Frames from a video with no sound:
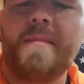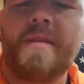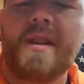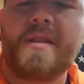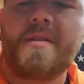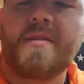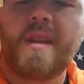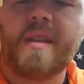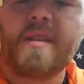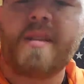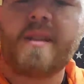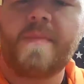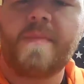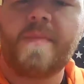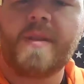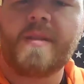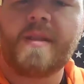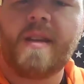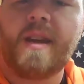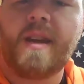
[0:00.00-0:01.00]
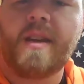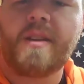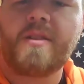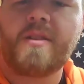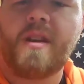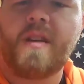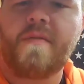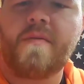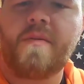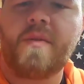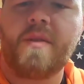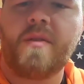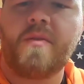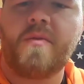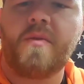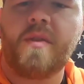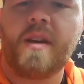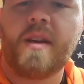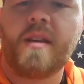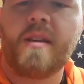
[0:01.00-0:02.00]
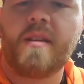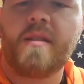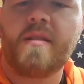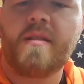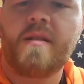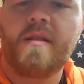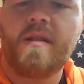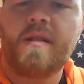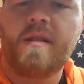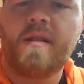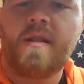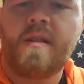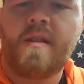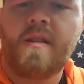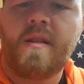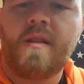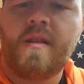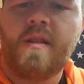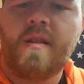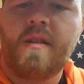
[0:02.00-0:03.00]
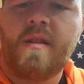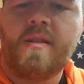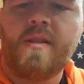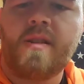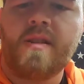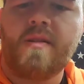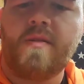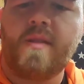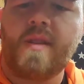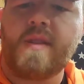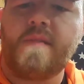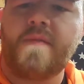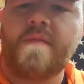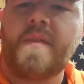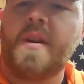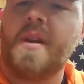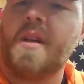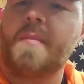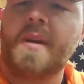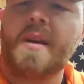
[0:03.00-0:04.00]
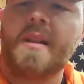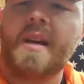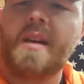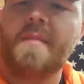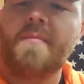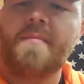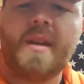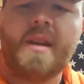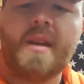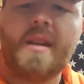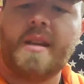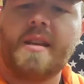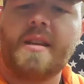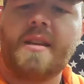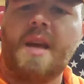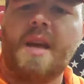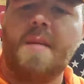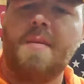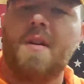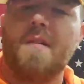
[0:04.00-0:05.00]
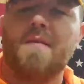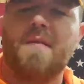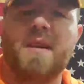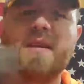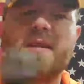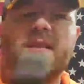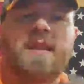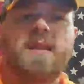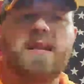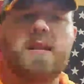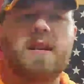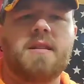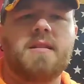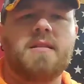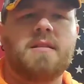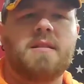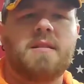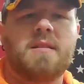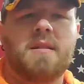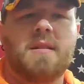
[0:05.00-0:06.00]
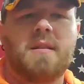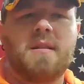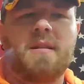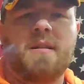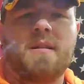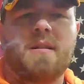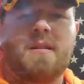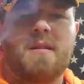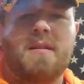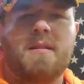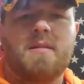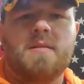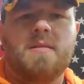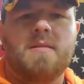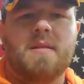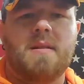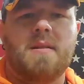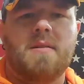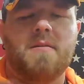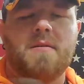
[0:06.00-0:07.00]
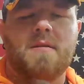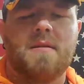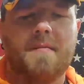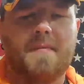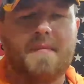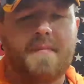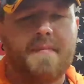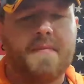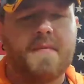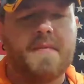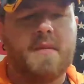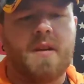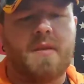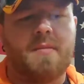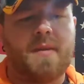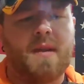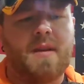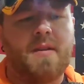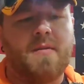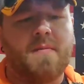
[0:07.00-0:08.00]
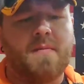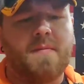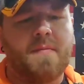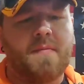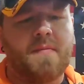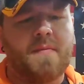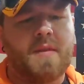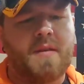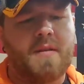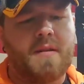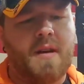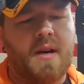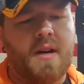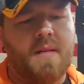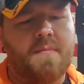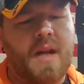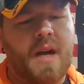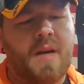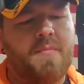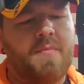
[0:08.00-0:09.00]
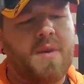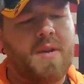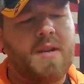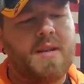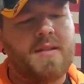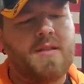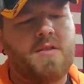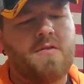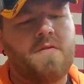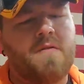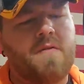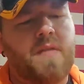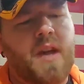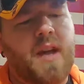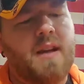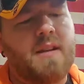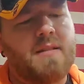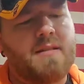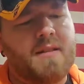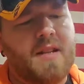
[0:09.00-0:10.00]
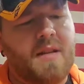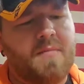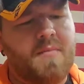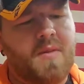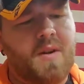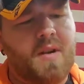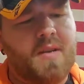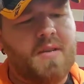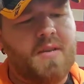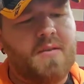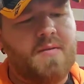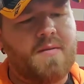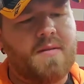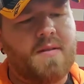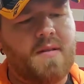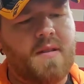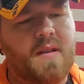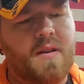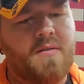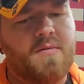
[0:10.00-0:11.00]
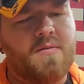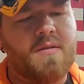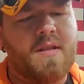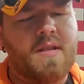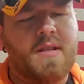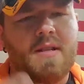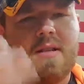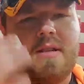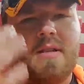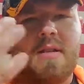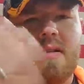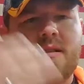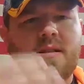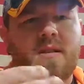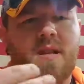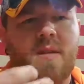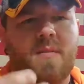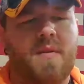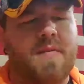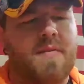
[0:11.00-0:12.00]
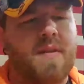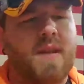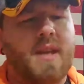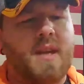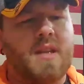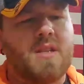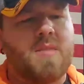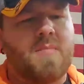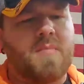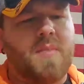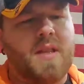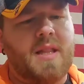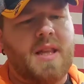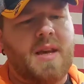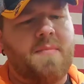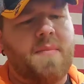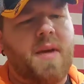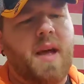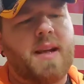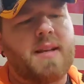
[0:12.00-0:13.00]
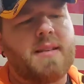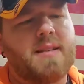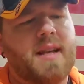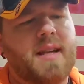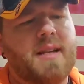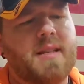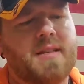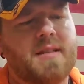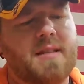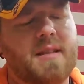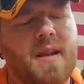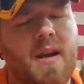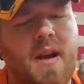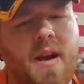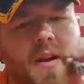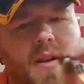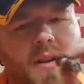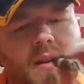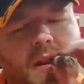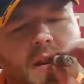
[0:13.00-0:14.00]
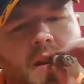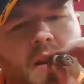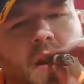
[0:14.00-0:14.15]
going to try and tip this ash off real quick, just so it doesn't fall on my lap, and it came off nice and clean. So there we go. Not burning too fast, not burning too slow. A little bit of a catch up on that back side of the cigar.